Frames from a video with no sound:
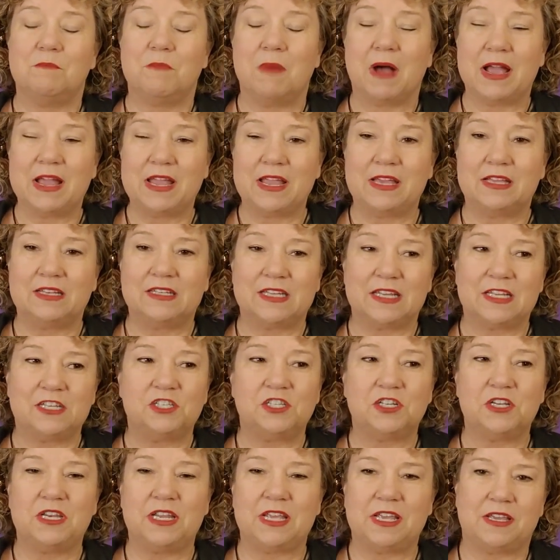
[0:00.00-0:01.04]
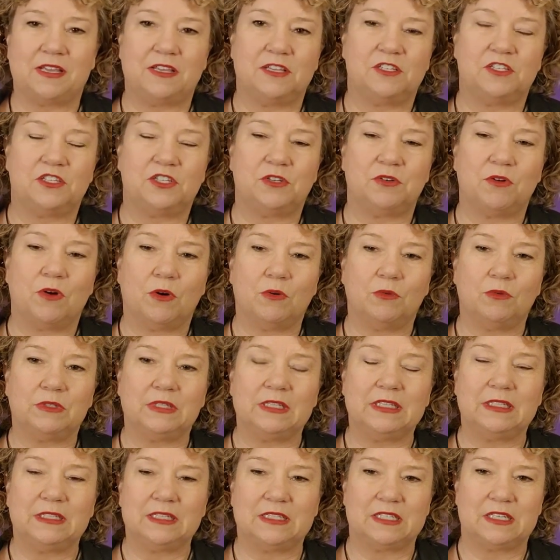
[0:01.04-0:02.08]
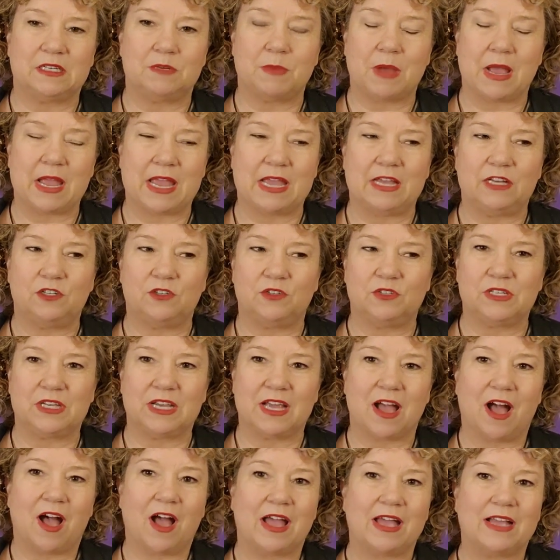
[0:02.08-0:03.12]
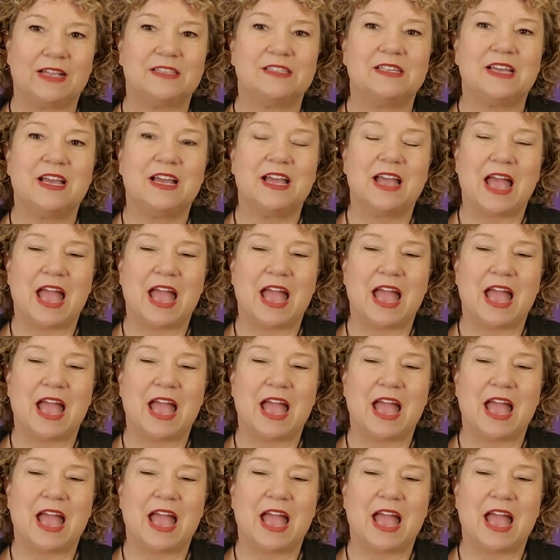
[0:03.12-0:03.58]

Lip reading: My intention is to only listen to my angels and guides.